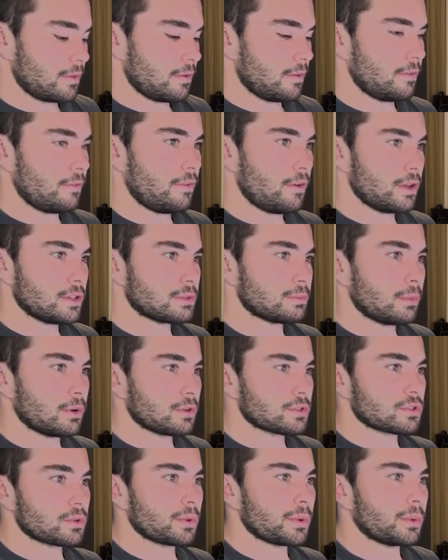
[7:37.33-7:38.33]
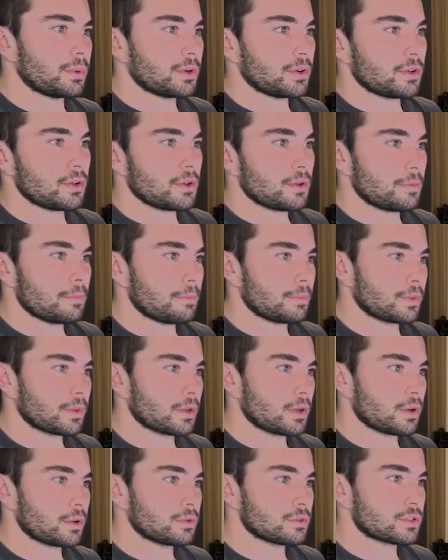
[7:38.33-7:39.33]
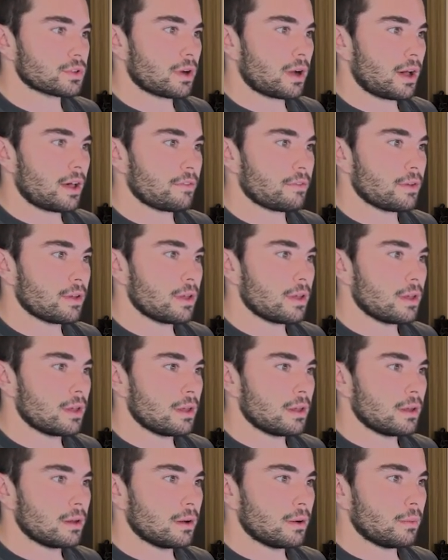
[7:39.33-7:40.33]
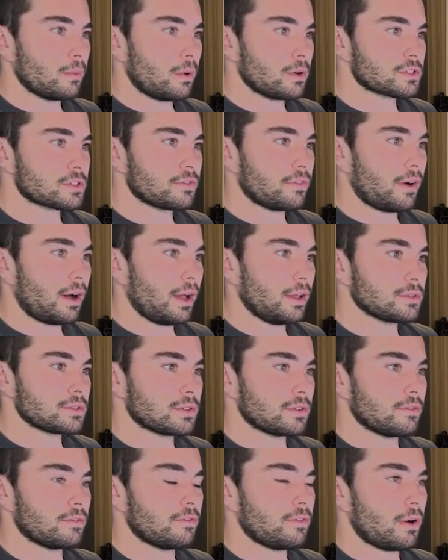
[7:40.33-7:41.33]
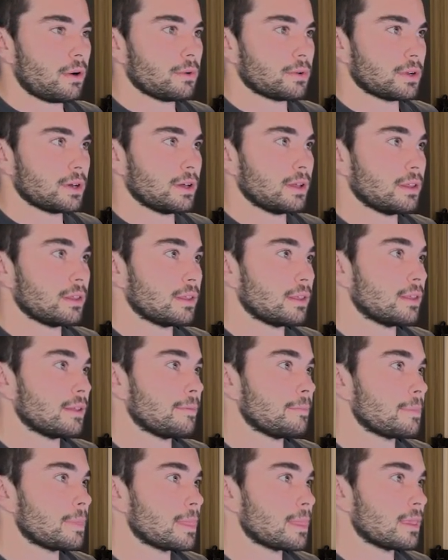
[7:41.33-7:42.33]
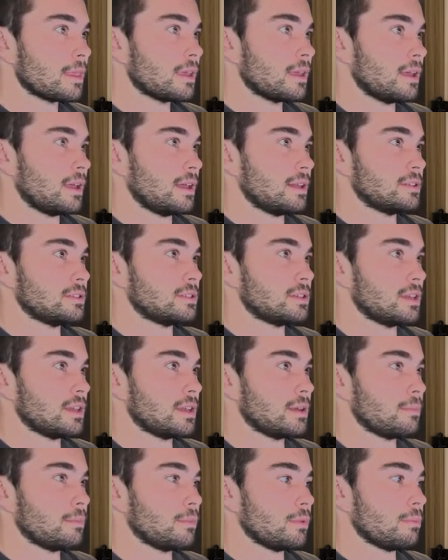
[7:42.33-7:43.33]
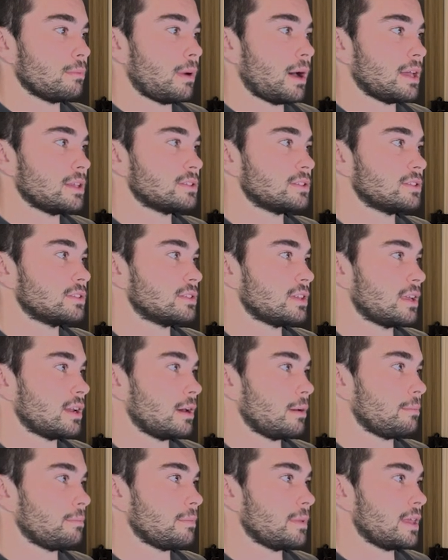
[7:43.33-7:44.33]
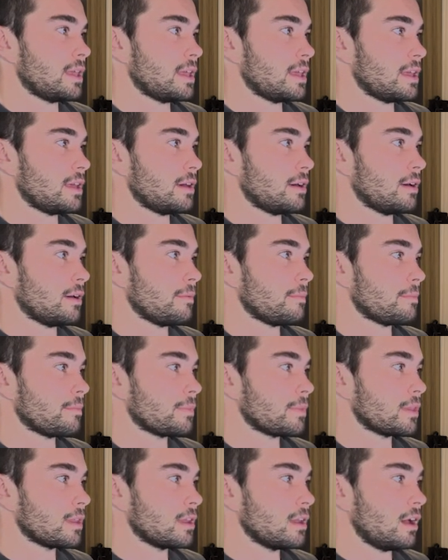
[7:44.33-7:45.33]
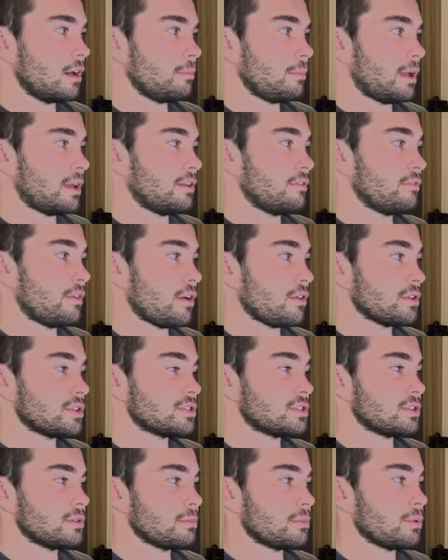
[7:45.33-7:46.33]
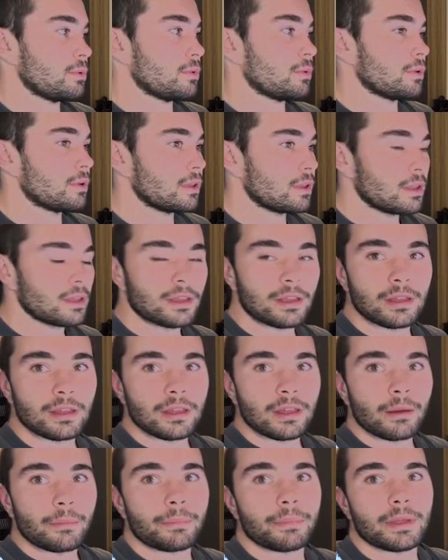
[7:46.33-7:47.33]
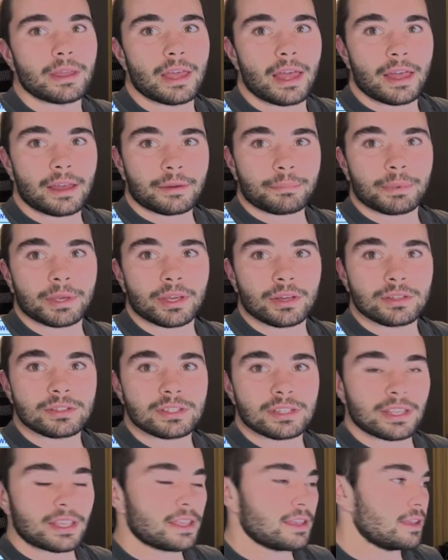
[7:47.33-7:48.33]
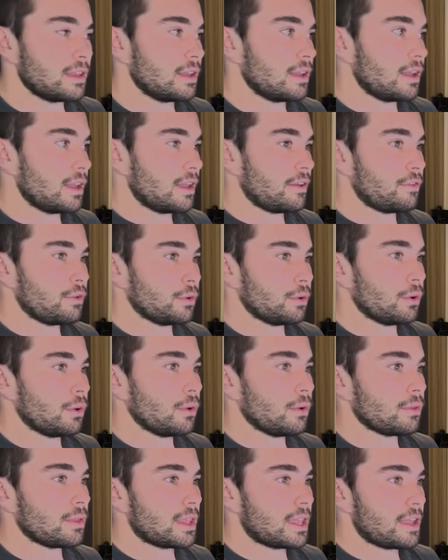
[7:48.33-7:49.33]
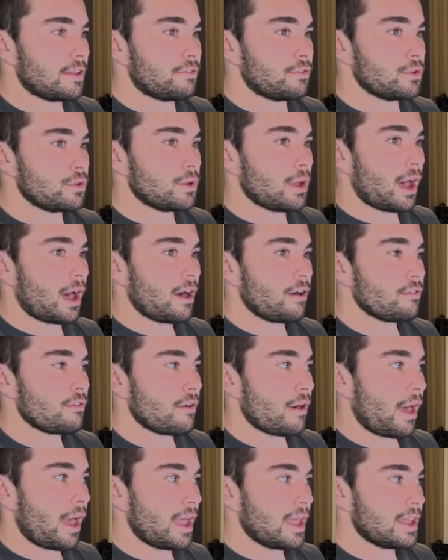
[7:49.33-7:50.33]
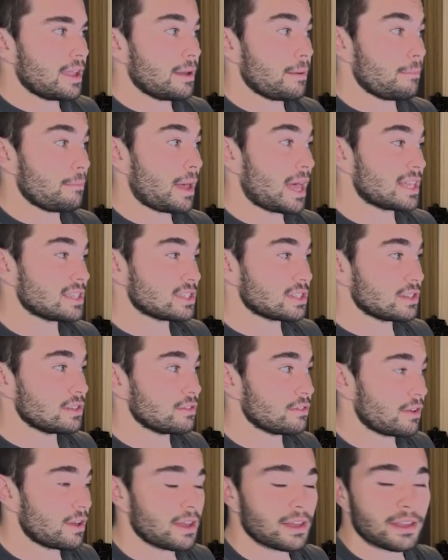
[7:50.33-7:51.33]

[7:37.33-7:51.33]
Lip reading: first module we want to do, Google Drive, watch files in a folder, and see my setup here. Made it very simple, because if you have a massive